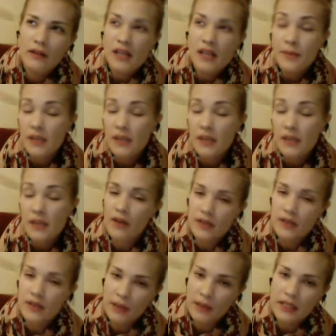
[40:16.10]
Sometimes I've
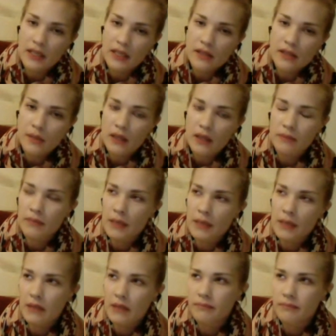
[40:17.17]
had some ideas so that
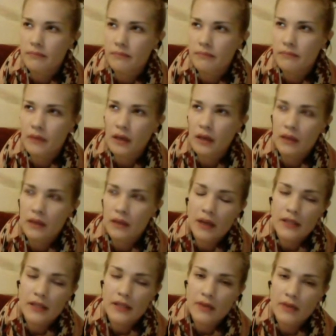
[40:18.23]
maybe I
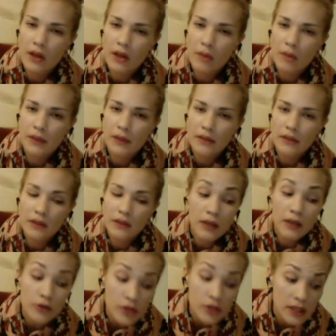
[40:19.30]
might develop, but I
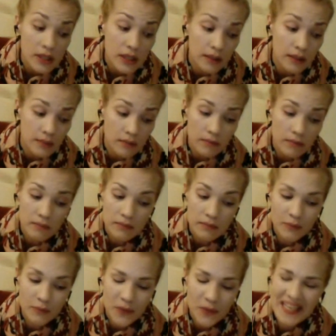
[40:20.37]
could see,
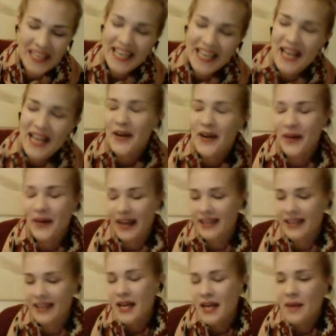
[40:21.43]

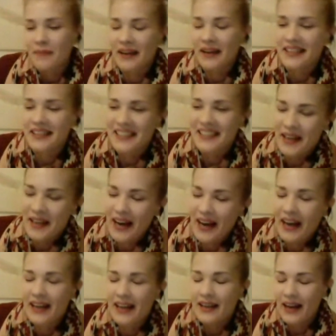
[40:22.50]
okay, I
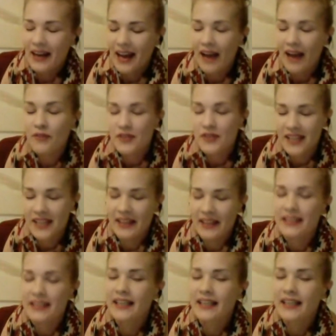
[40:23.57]
have to say
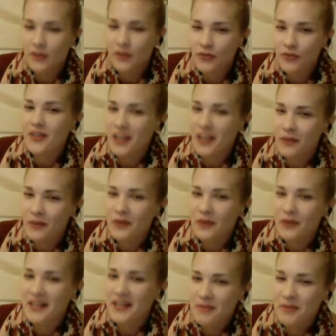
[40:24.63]
that yes, of course I will
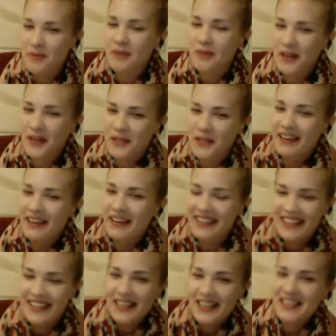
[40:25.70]
write a book because my
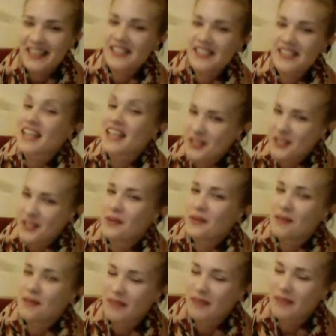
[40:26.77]
dissertation
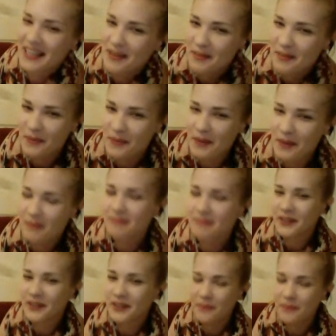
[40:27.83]
will be
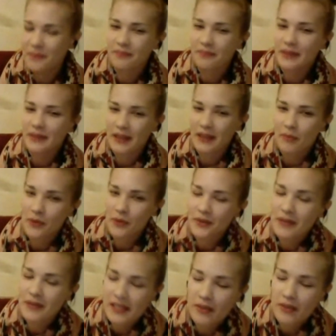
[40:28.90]
a book.
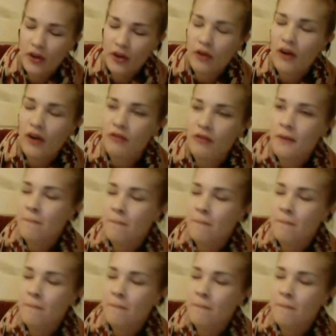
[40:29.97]
It's a monograph.